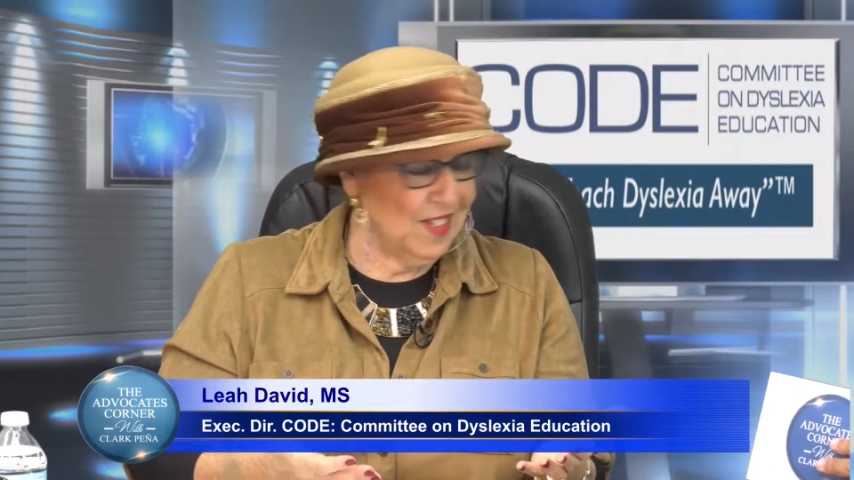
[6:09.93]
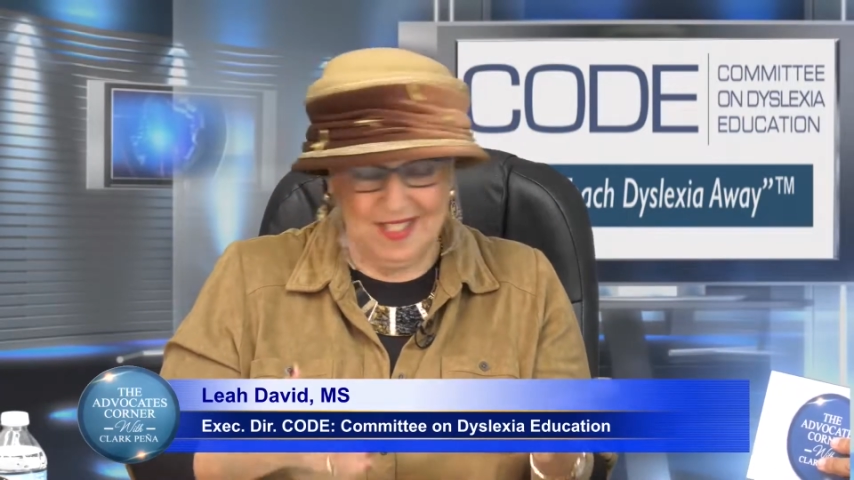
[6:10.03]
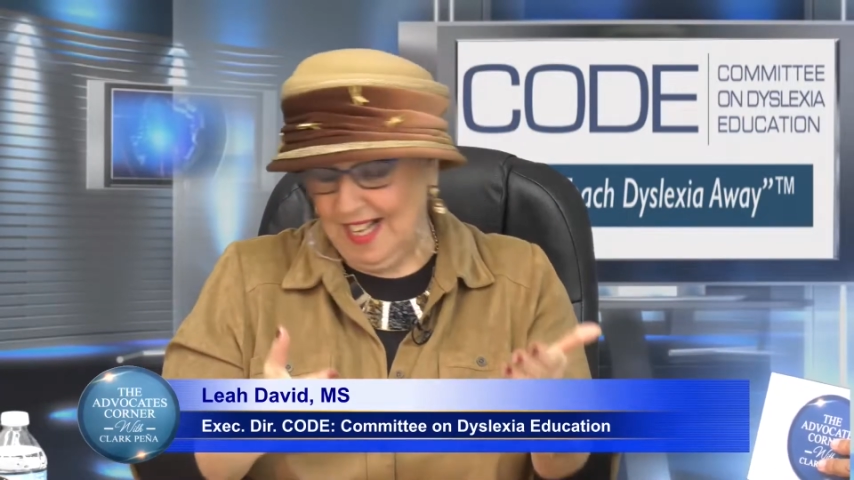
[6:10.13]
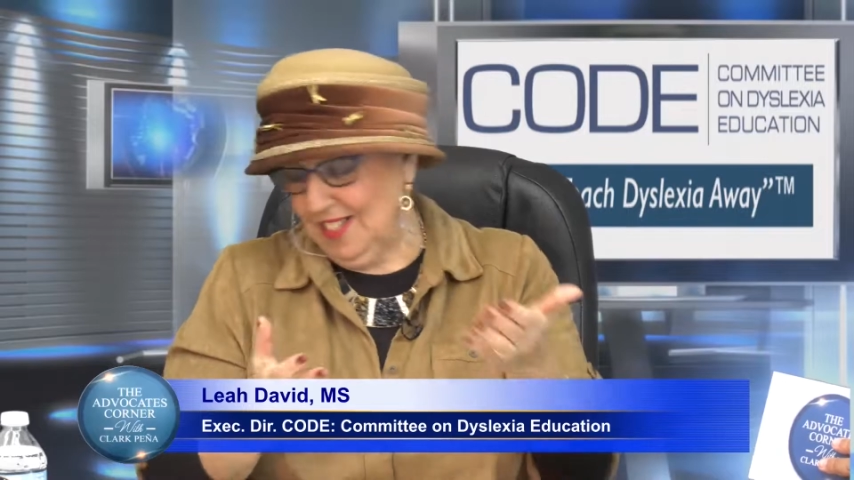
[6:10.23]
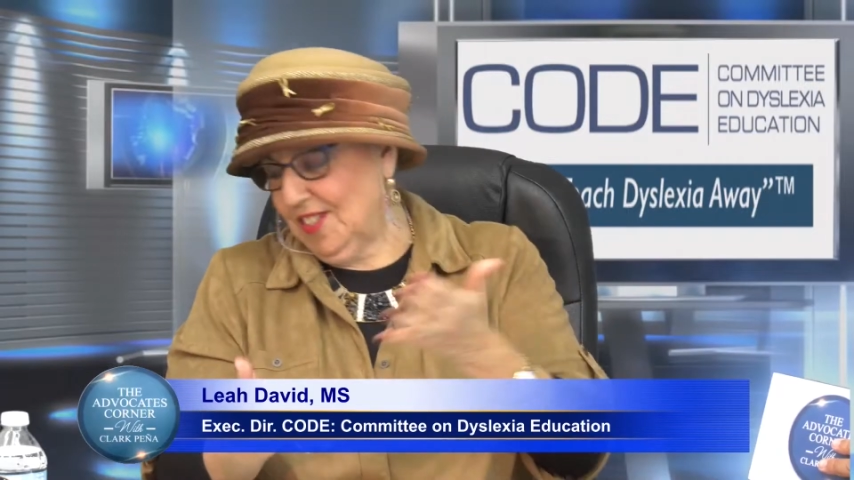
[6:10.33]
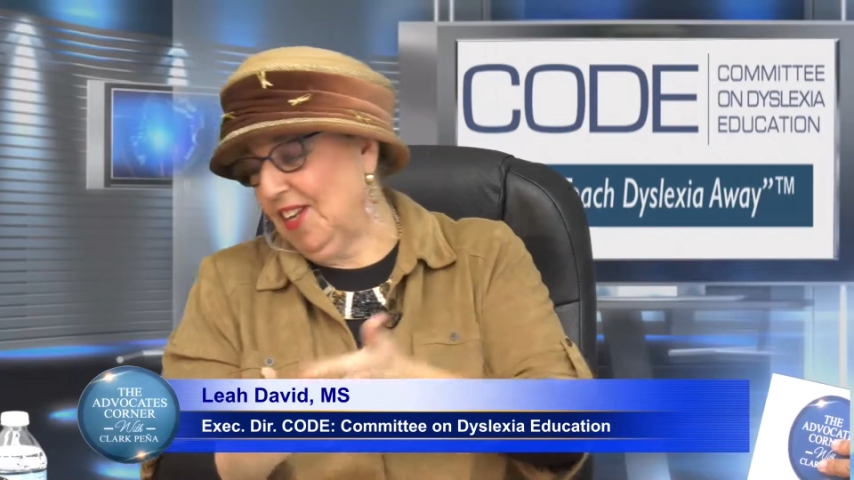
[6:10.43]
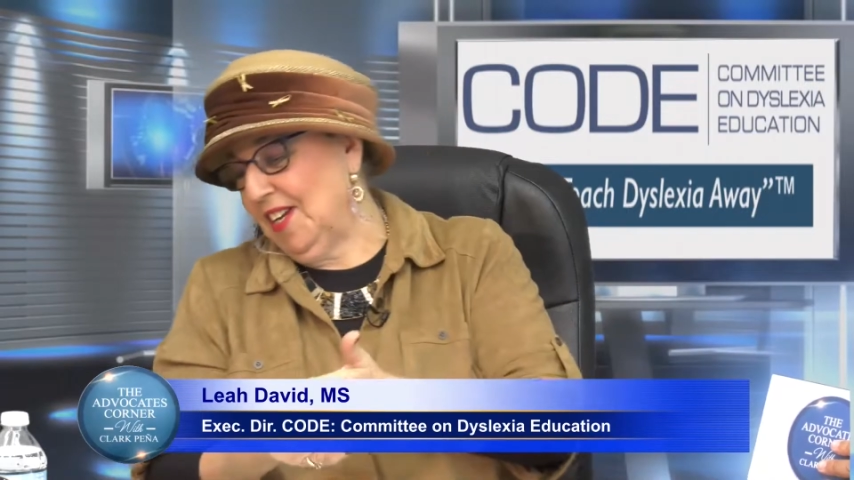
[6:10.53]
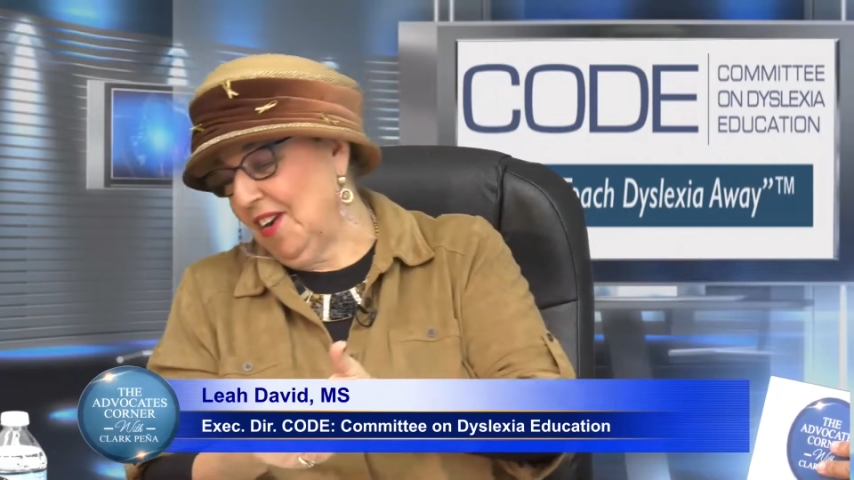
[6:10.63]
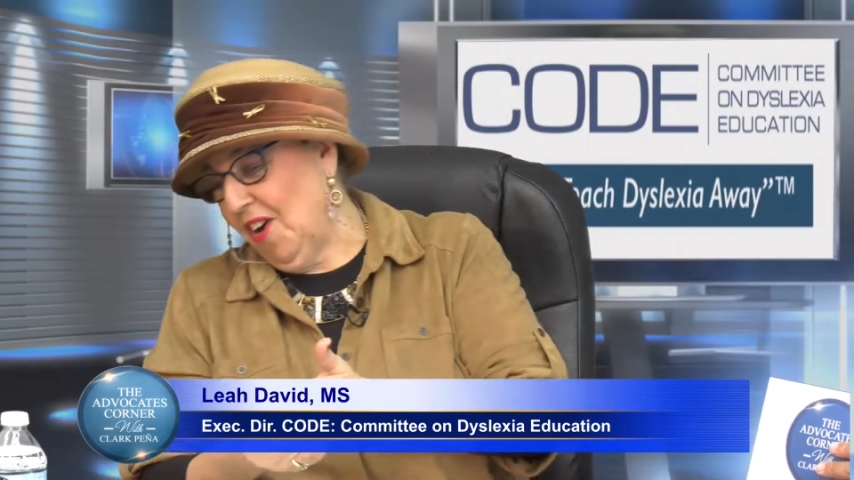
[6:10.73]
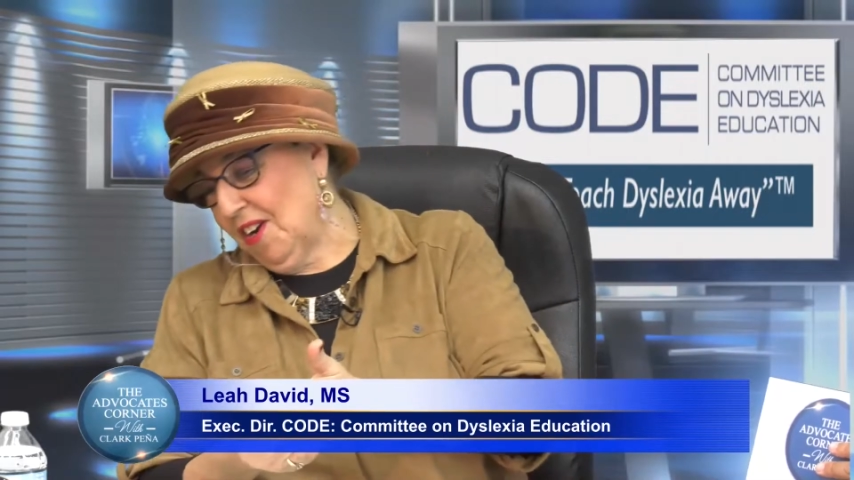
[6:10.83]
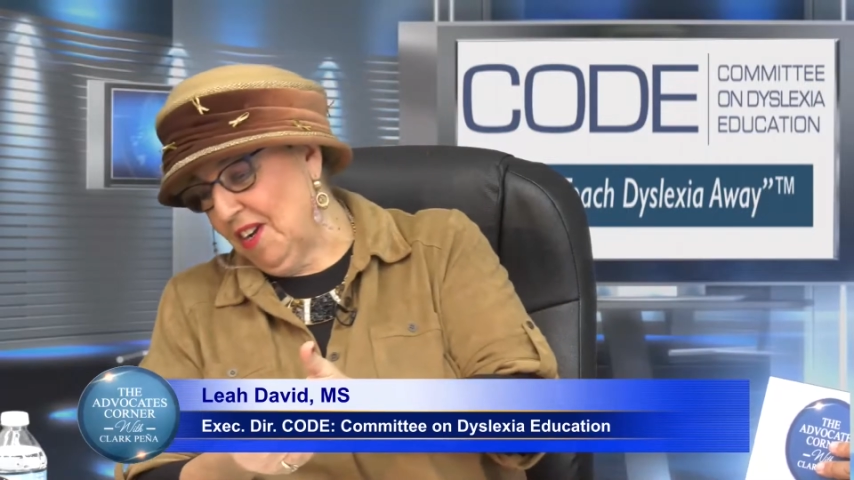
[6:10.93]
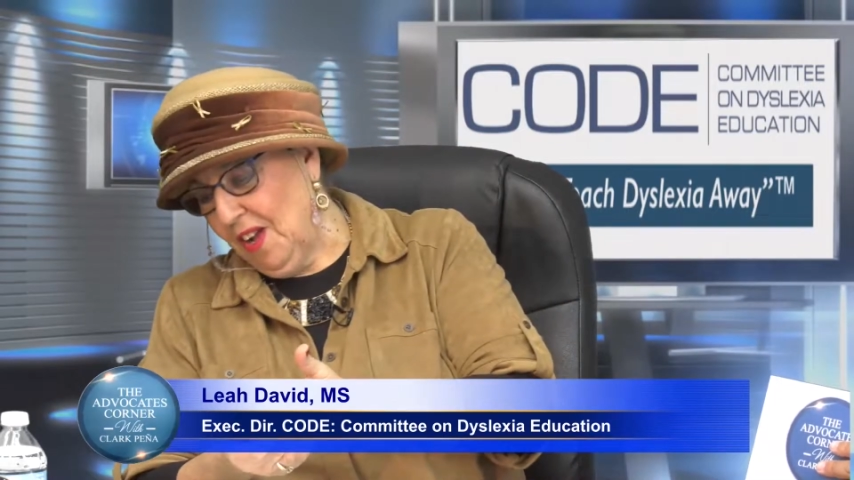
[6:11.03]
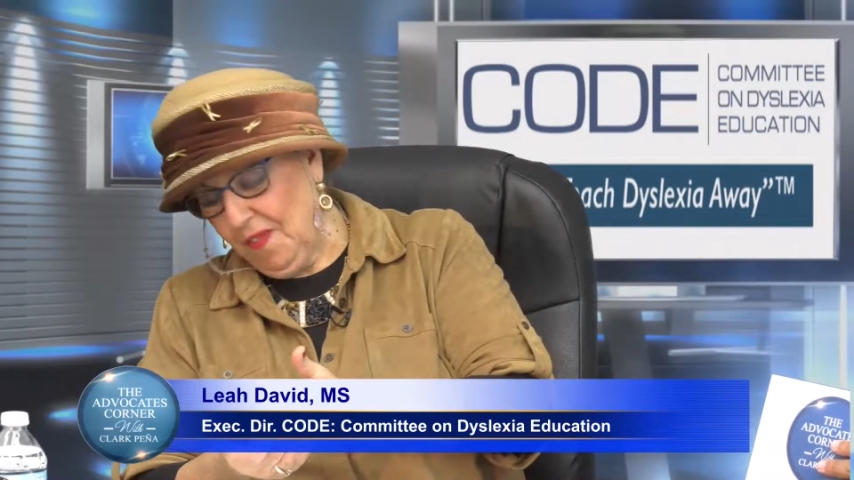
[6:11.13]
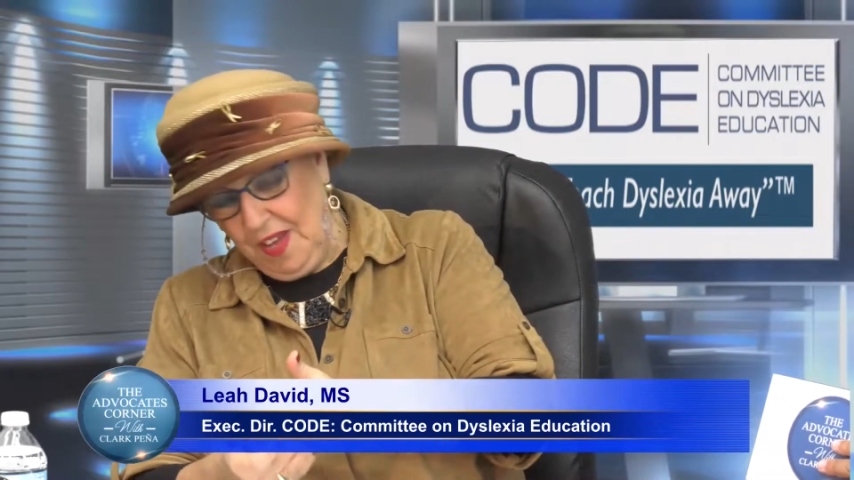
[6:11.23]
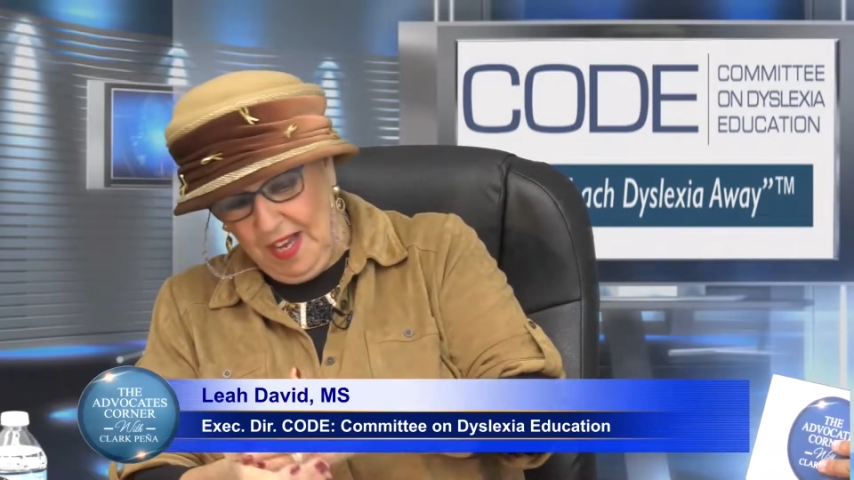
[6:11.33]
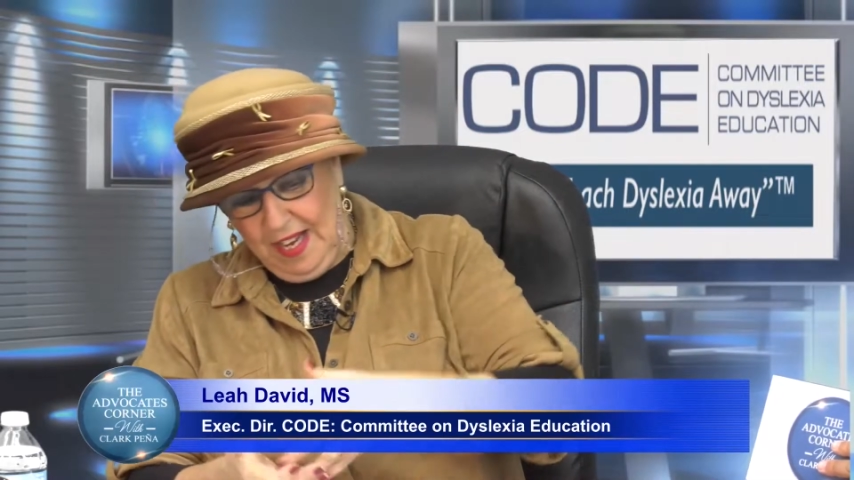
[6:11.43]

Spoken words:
He's not studying hard enough.